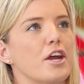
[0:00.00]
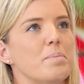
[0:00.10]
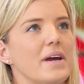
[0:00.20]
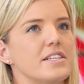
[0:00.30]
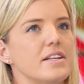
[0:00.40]

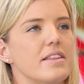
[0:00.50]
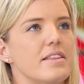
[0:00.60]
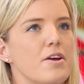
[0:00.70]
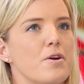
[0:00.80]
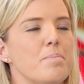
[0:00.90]
occupational
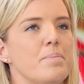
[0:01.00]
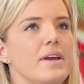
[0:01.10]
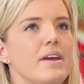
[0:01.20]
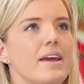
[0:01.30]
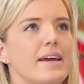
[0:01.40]

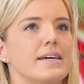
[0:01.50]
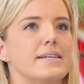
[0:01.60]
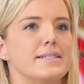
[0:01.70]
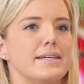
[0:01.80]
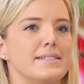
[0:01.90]
therapy
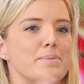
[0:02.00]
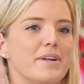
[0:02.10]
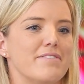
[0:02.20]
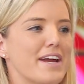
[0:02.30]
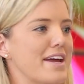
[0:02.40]
it's a
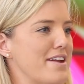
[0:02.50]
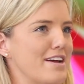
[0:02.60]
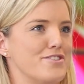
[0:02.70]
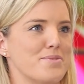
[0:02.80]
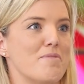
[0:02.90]
bit of a
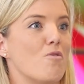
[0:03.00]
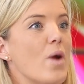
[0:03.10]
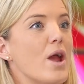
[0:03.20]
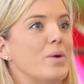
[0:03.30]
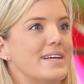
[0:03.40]
conundrum of
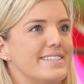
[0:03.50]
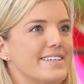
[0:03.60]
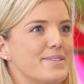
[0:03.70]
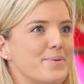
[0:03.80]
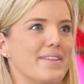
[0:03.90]
where we
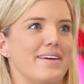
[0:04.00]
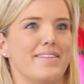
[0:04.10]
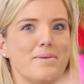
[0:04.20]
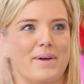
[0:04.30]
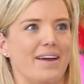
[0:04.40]
sit
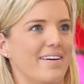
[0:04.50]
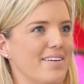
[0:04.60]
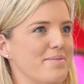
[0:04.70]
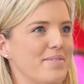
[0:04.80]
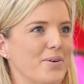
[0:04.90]
within
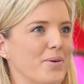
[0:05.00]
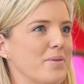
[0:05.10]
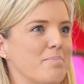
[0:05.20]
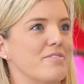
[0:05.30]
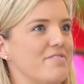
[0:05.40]
all
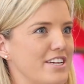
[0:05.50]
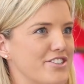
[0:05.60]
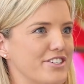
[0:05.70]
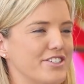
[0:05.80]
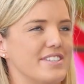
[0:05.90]
the
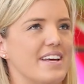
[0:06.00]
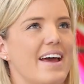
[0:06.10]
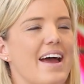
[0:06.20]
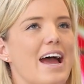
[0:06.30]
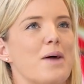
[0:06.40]
professionals,
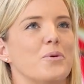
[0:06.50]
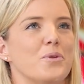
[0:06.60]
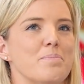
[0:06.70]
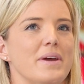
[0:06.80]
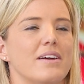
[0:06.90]

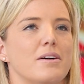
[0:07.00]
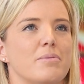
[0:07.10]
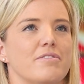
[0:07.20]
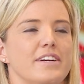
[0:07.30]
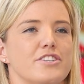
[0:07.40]
or the medical
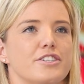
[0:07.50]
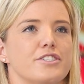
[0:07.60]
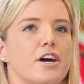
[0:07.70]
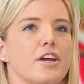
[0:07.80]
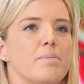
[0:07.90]

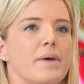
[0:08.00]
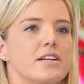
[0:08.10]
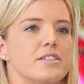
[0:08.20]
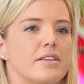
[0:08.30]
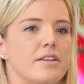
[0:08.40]
professionals. So
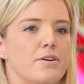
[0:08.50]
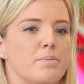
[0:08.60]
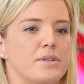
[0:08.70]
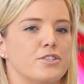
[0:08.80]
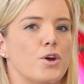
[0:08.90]
occupational
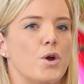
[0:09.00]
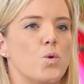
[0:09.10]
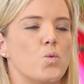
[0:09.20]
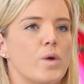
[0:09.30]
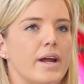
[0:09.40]
therapists
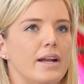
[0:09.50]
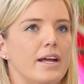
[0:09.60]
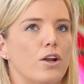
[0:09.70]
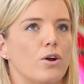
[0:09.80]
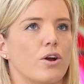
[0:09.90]

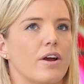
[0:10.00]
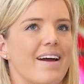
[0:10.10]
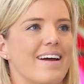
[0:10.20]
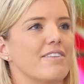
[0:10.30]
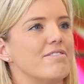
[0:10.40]
really look
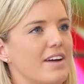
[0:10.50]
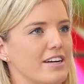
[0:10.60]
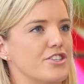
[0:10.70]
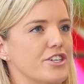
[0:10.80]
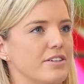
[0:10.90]
at
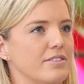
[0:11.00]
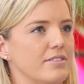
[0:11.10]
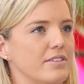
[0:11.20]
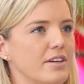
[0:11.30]
function.